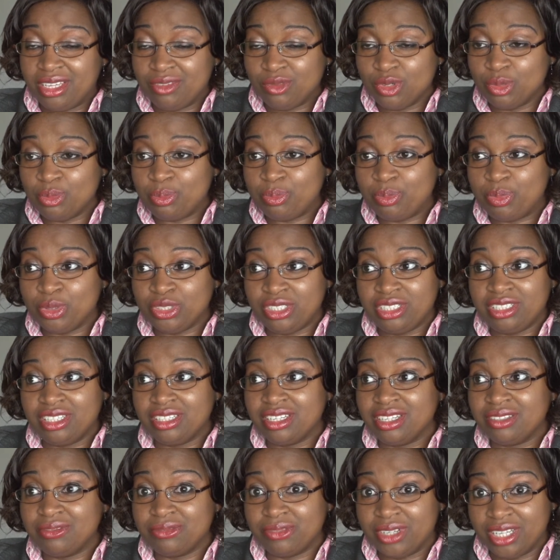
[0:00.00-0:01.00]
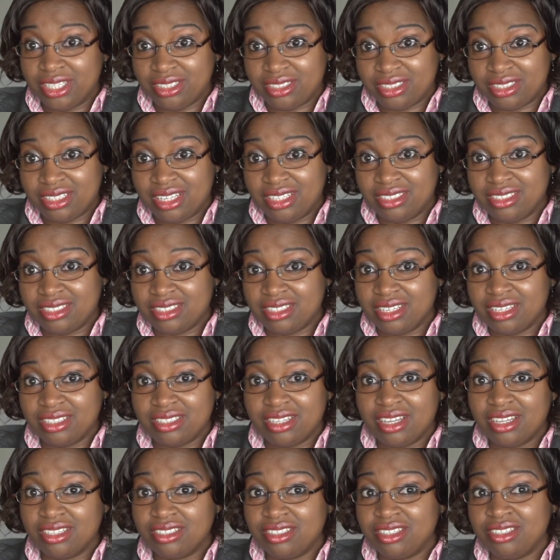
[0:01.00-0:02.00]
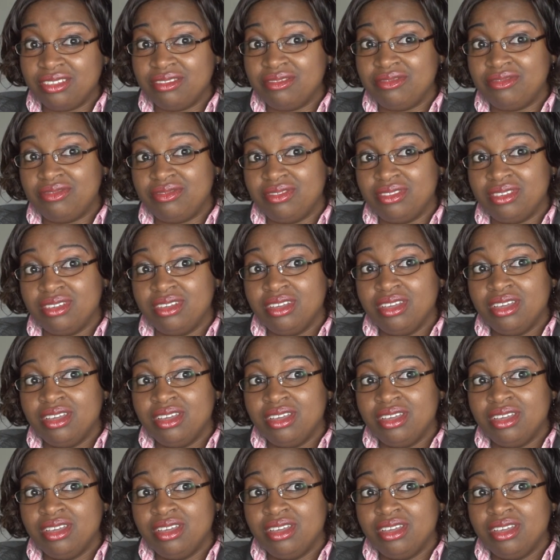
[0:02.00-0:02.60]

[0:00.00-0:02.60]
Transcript: even put in an advice and say that if